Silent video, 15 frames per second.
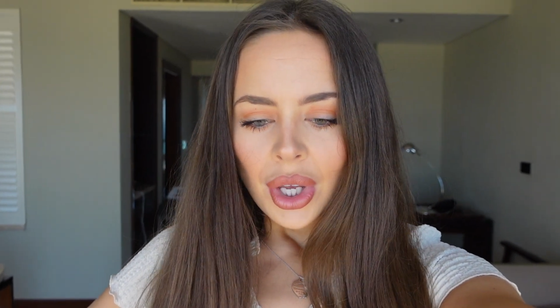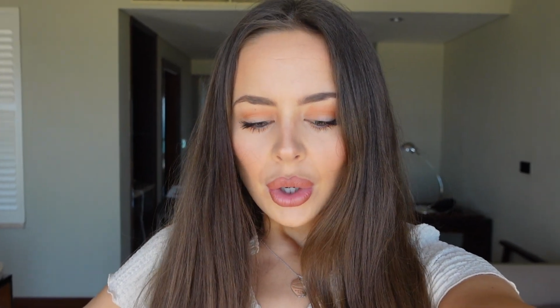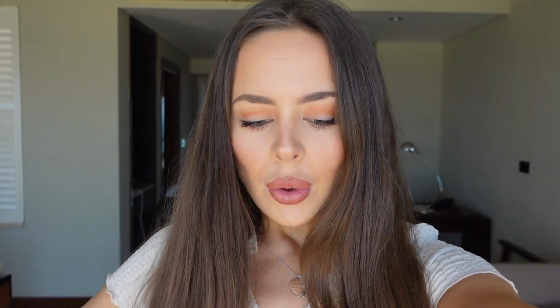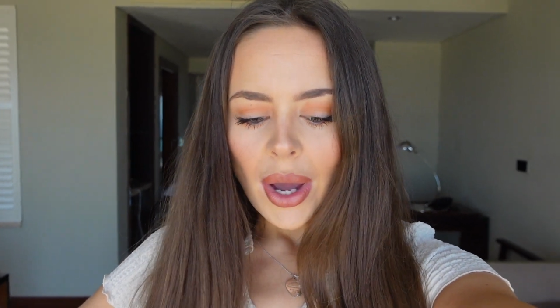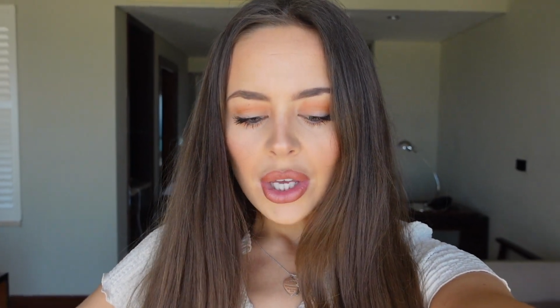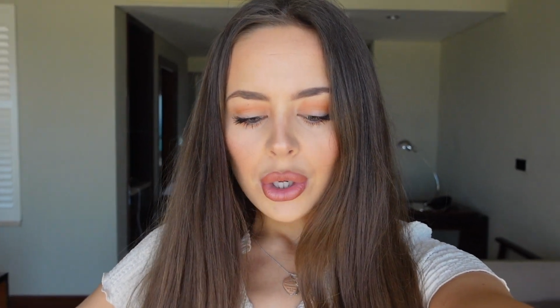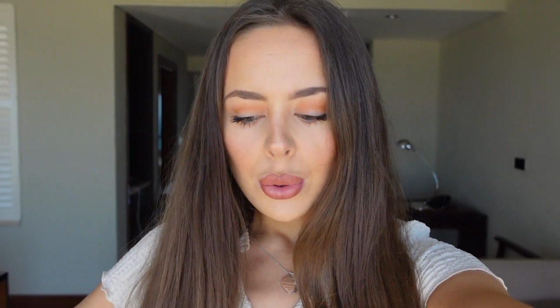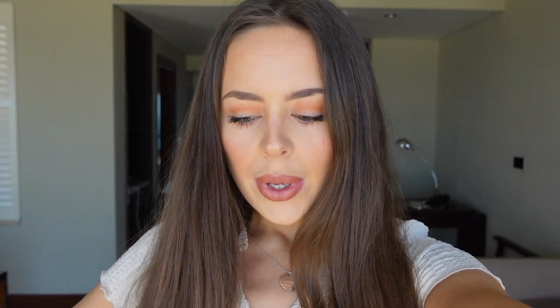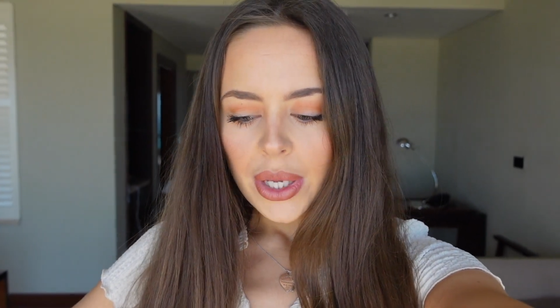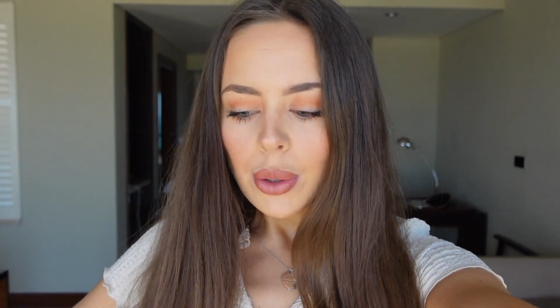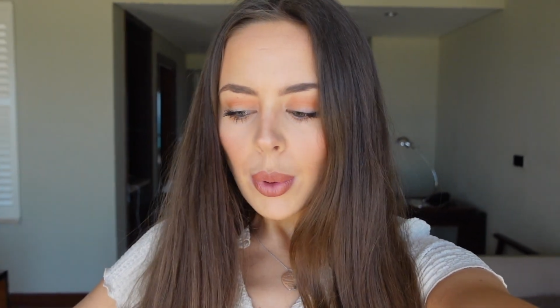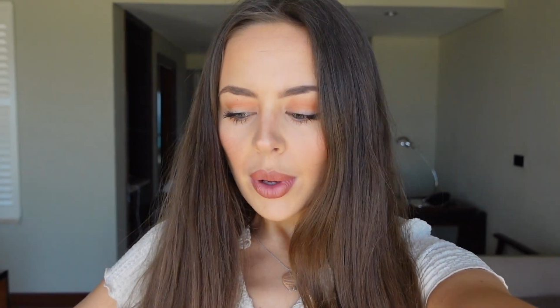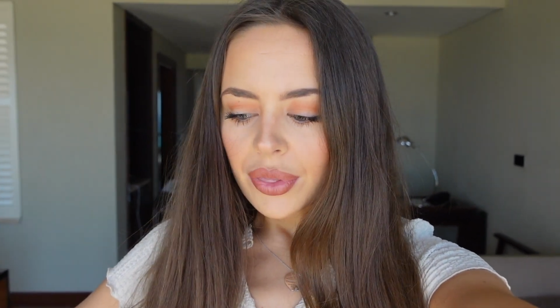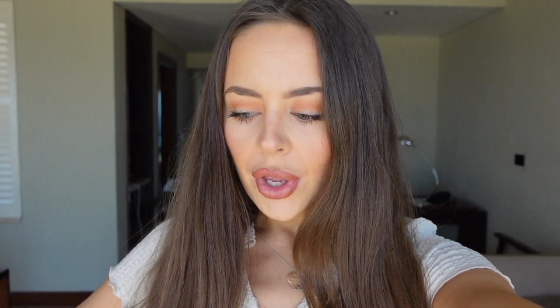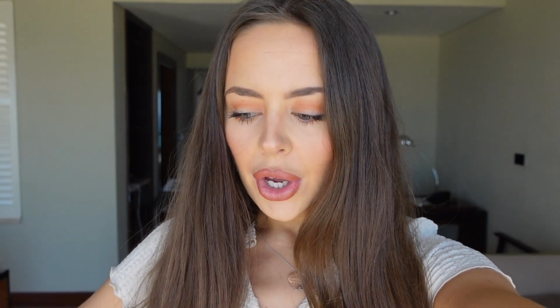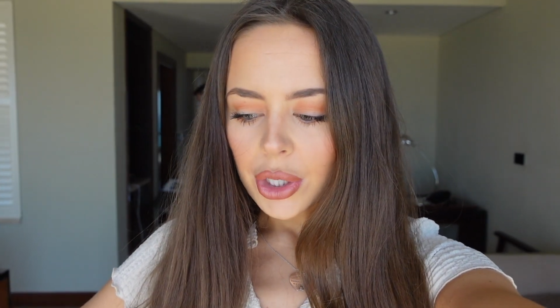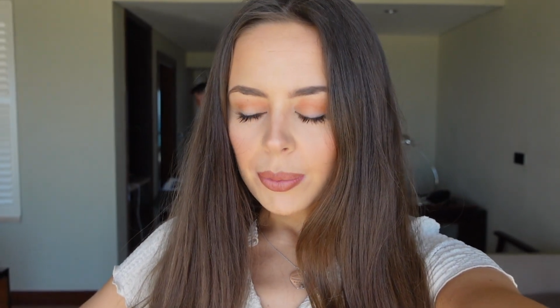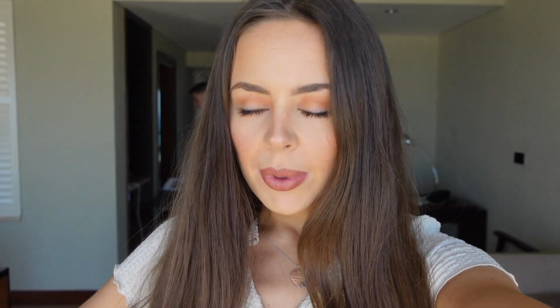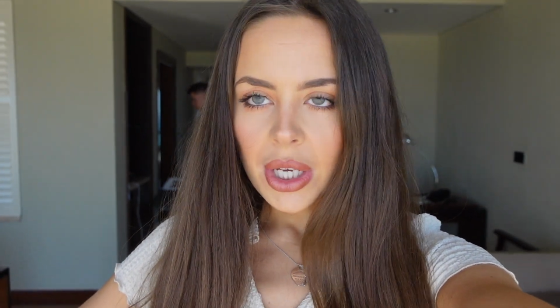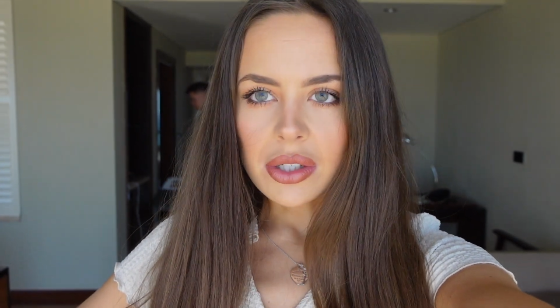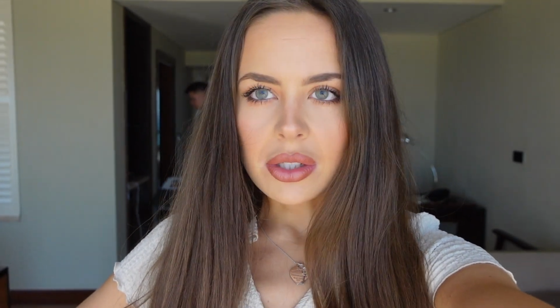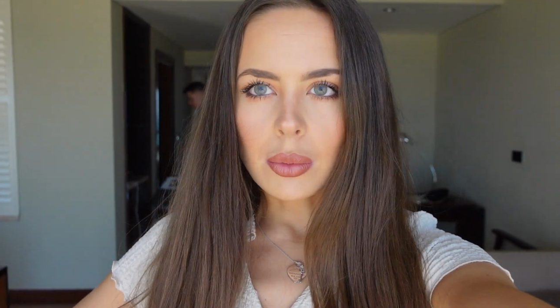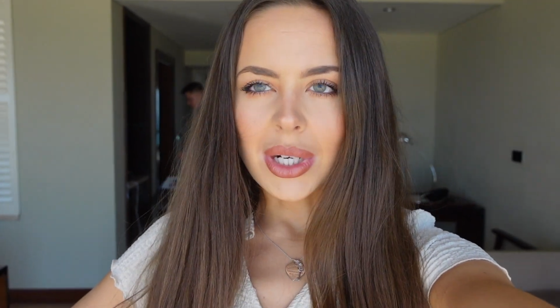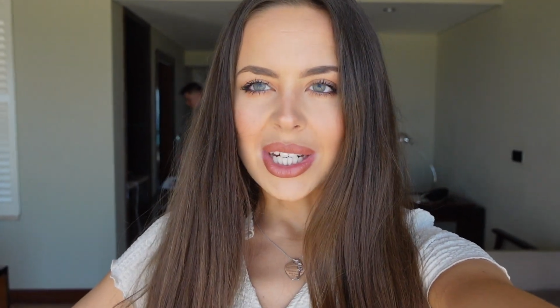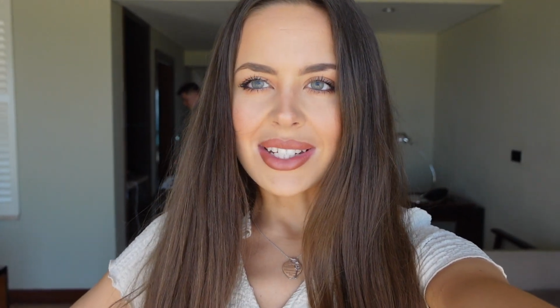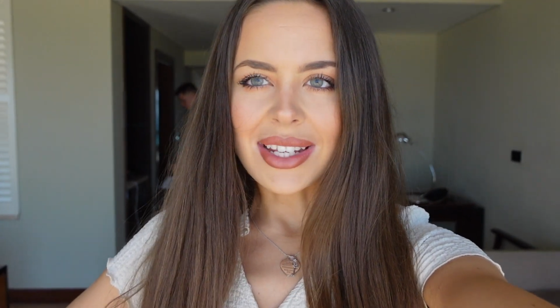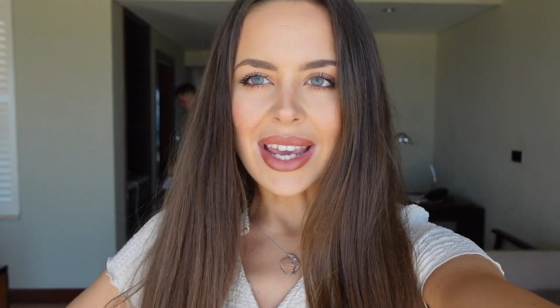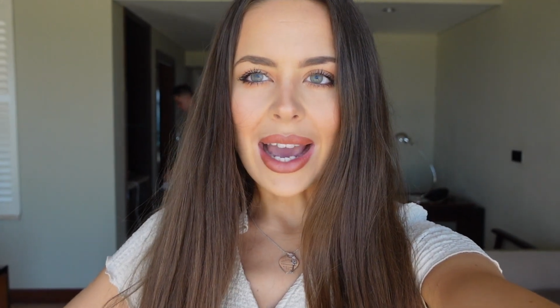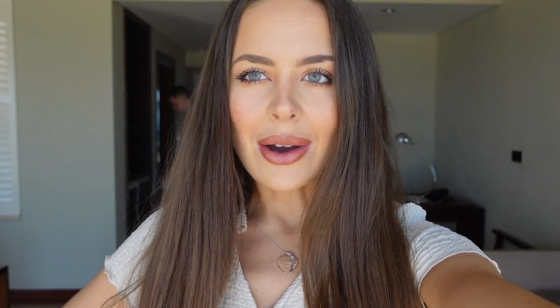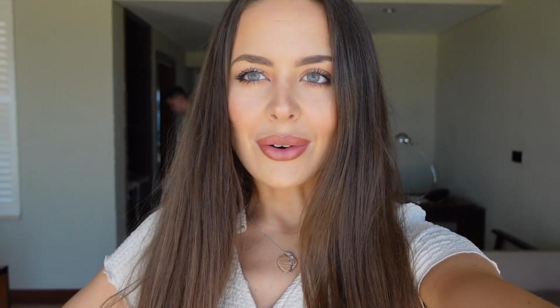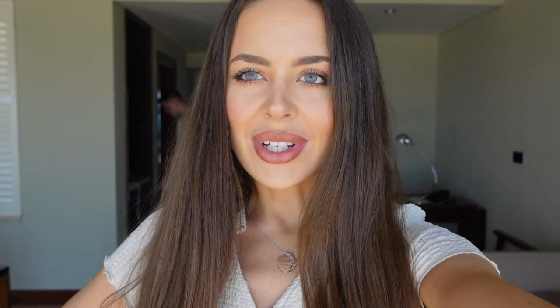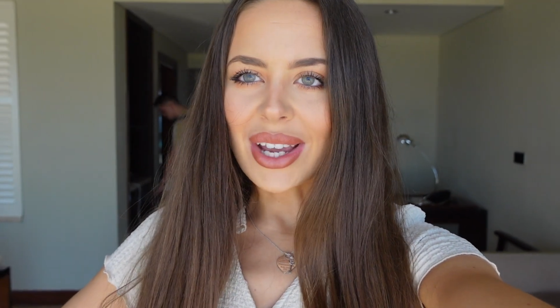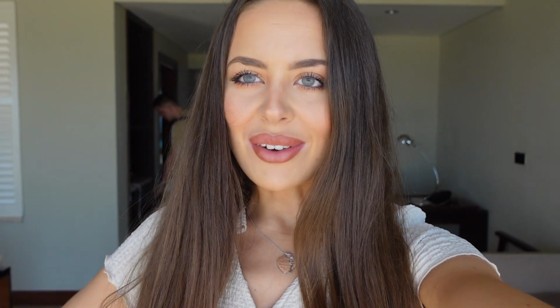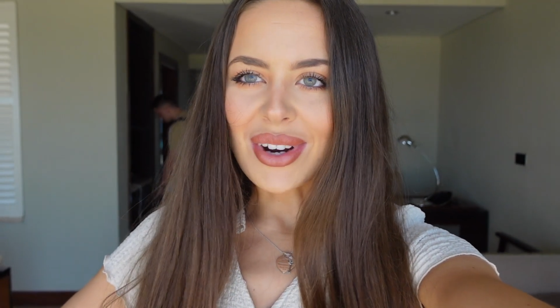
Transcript: quite a quick one though because I wanted to get out and get